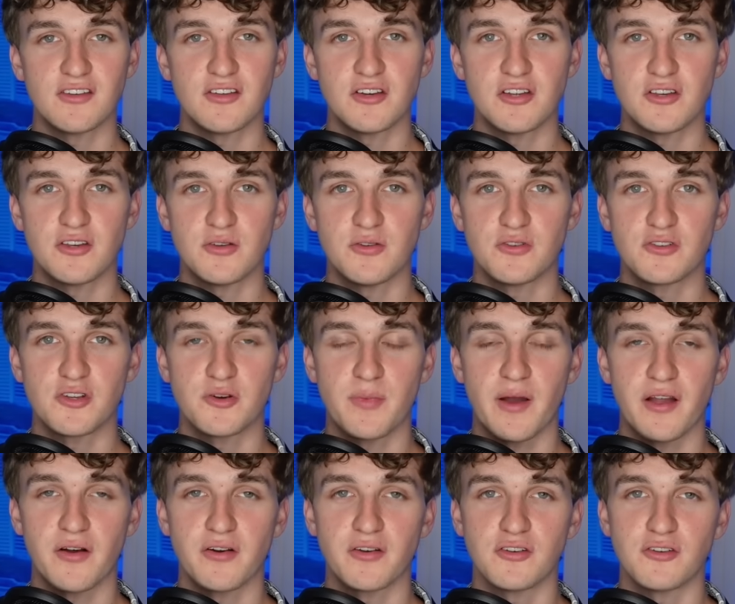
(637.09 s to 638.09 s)
you can do so
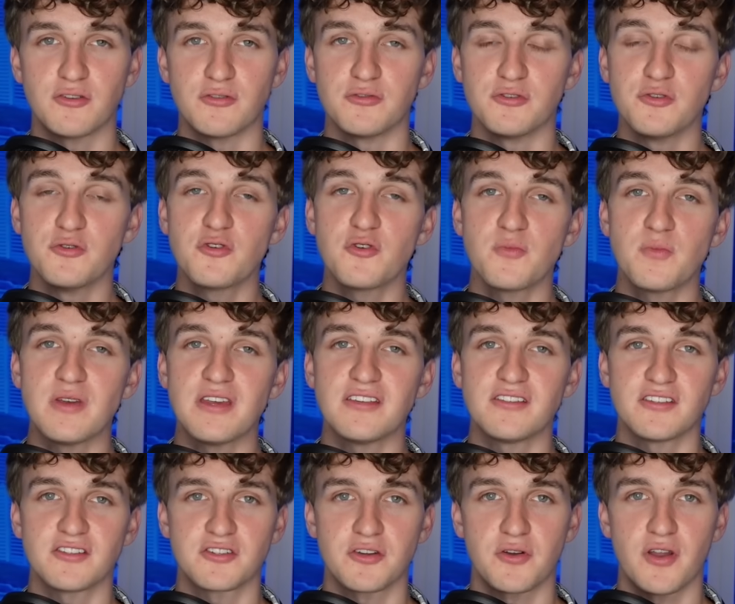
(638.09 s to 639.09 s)
by going to
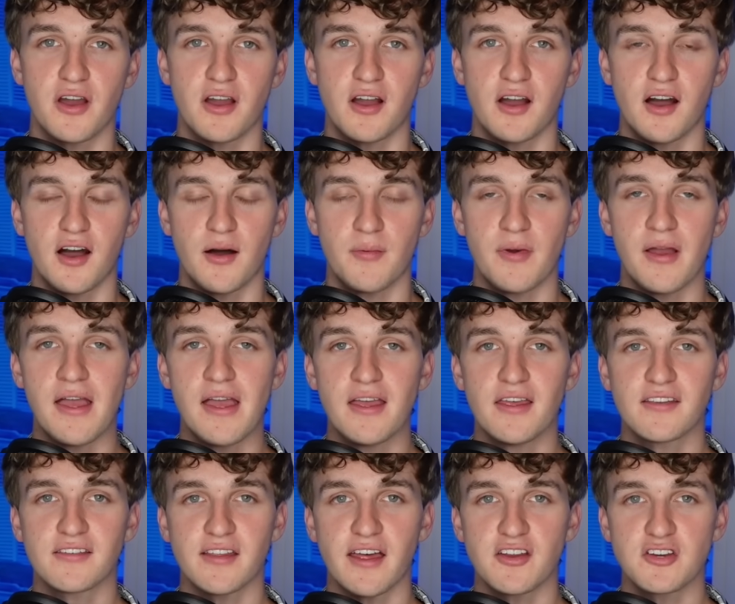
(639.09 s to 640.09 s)

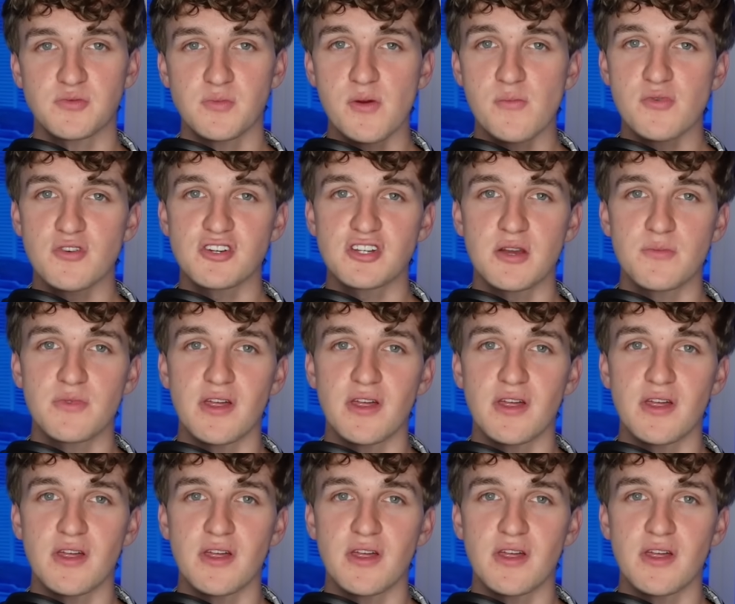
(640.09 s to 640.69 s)
lukebeasleyshow.com/membership.